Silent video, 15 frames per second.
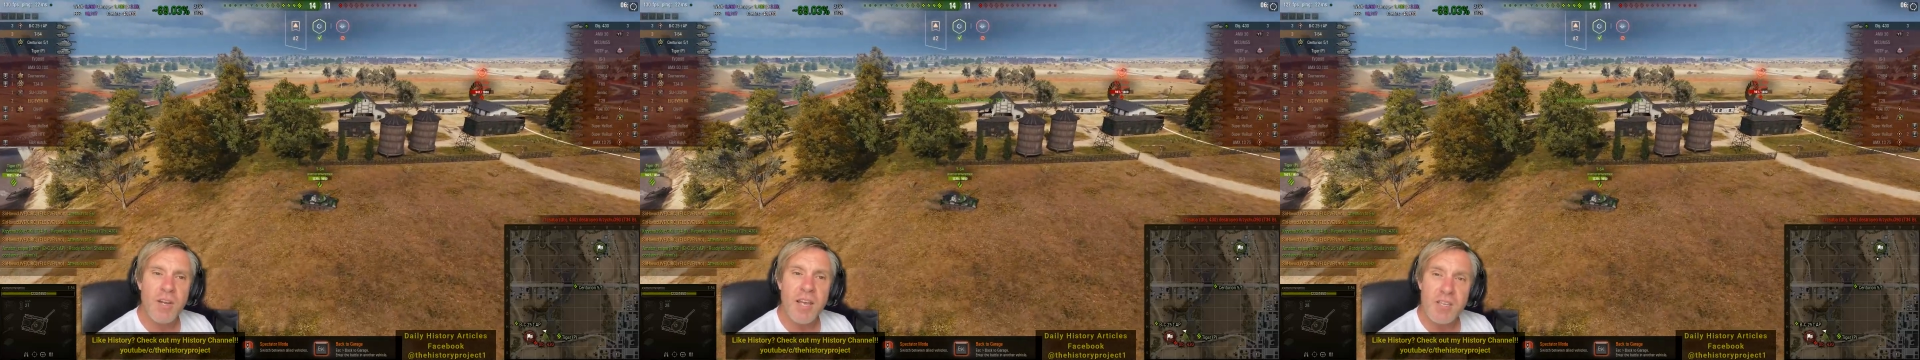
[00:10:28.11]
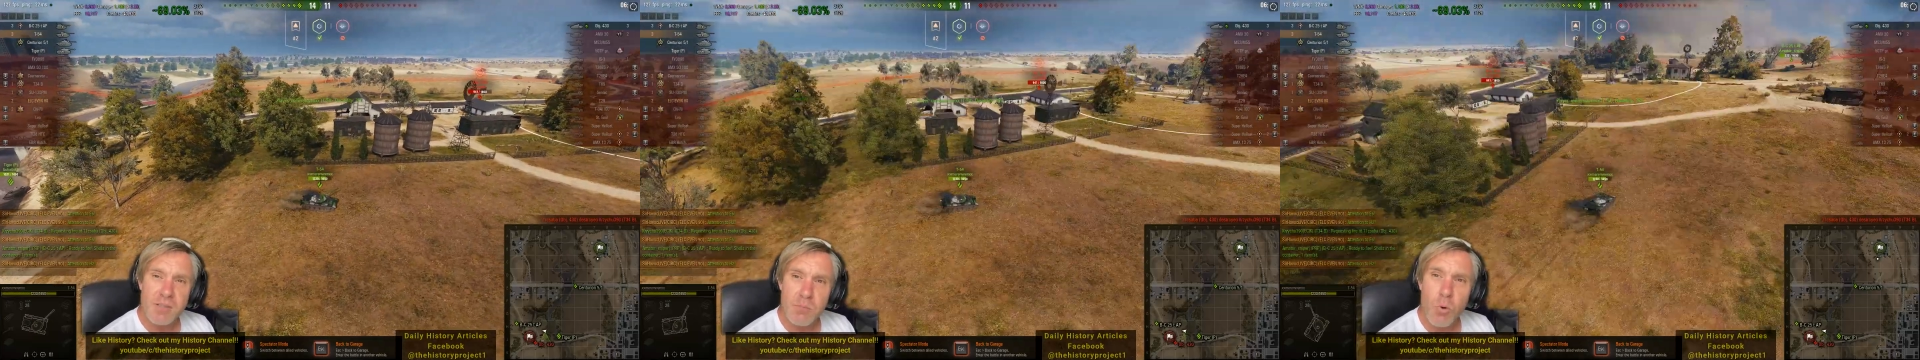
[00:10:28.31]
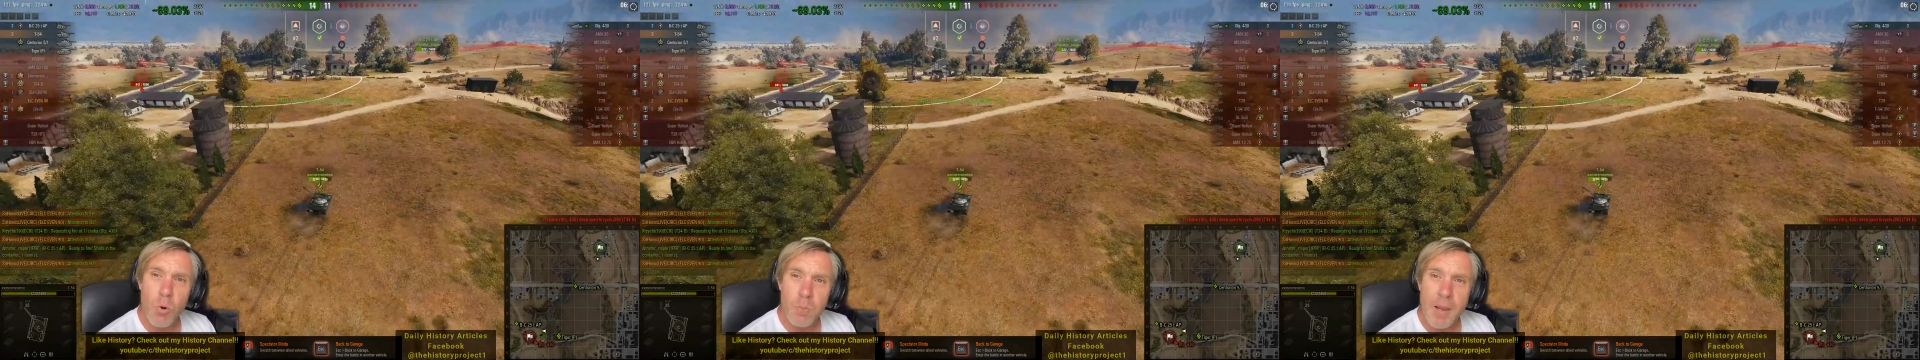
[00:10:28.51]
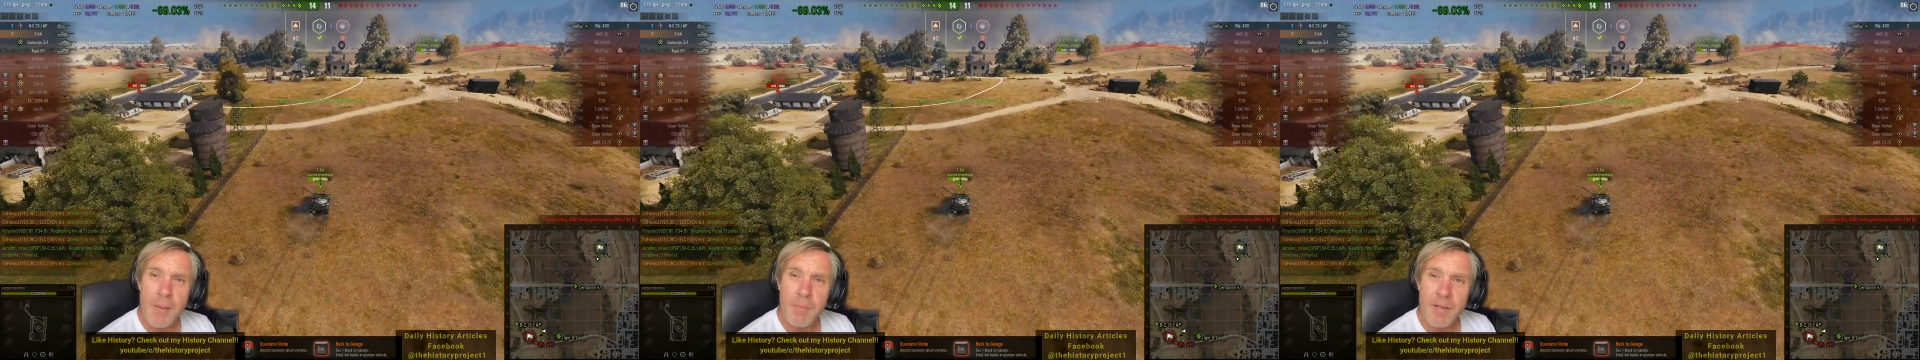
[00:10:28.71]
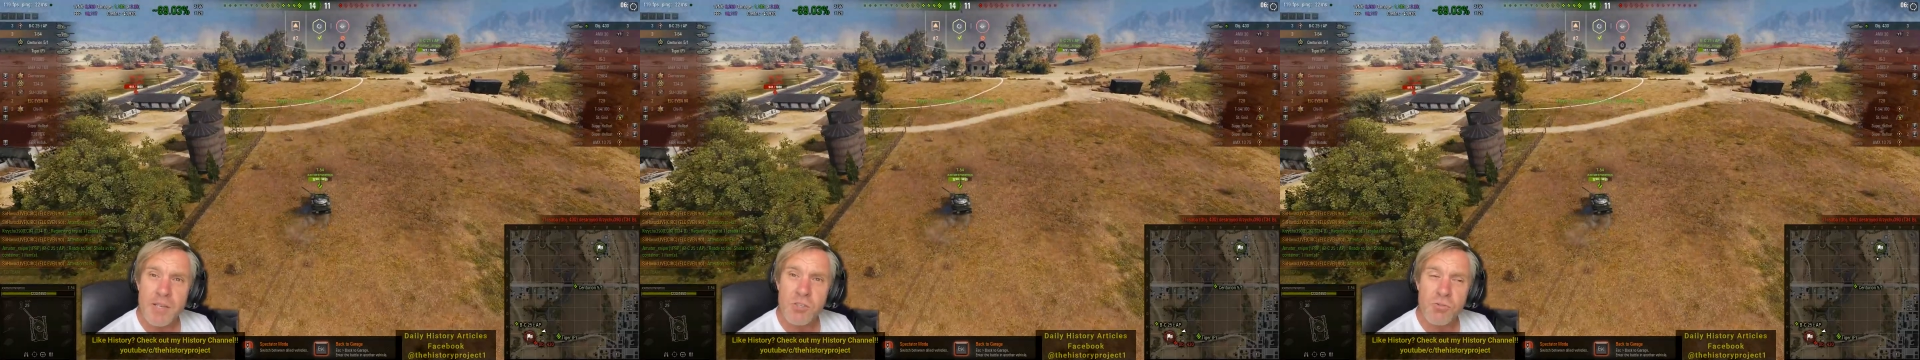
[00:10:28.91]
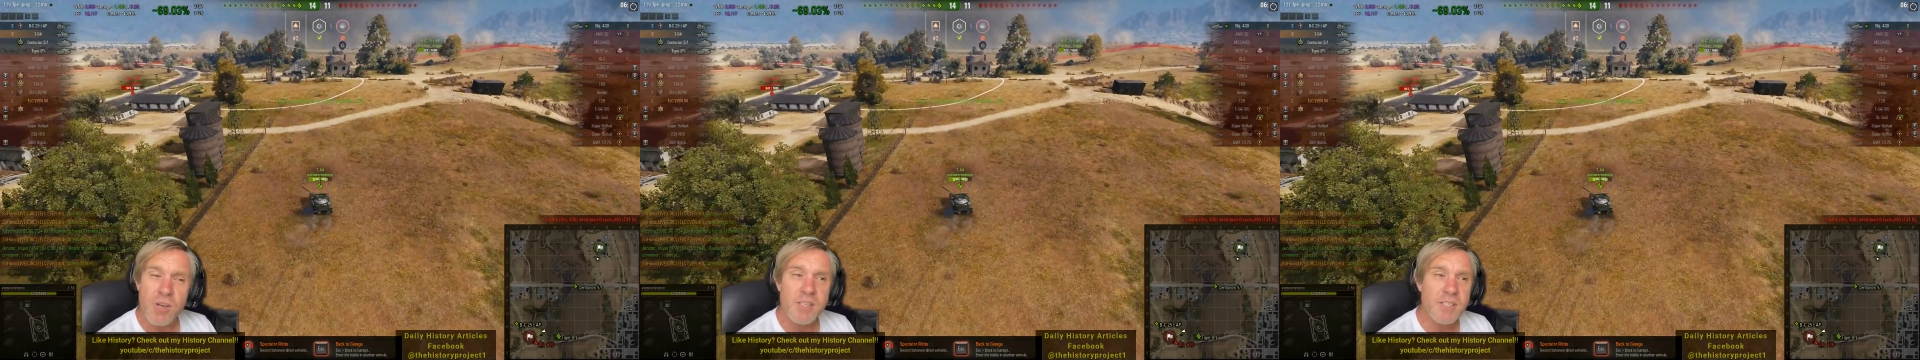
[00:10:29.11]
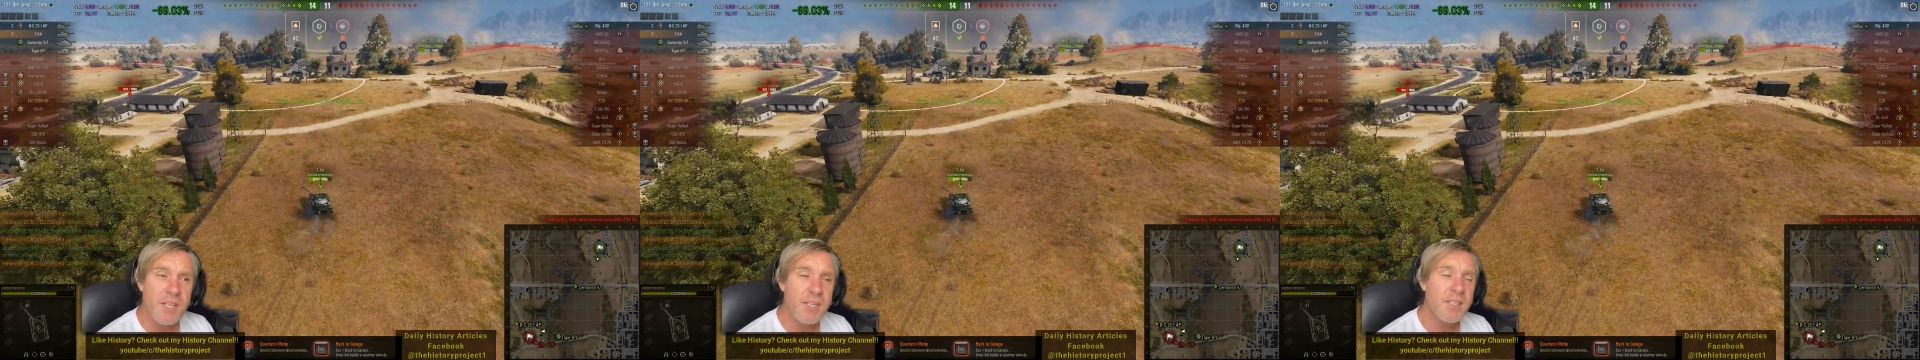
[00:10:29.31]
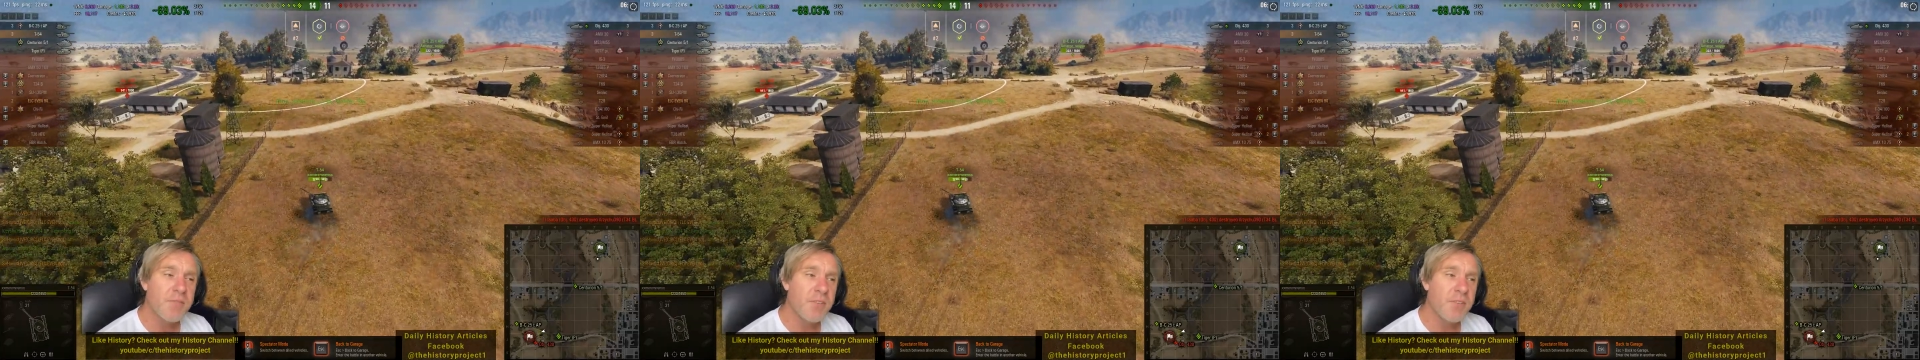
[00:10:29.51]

to get some more people interested in.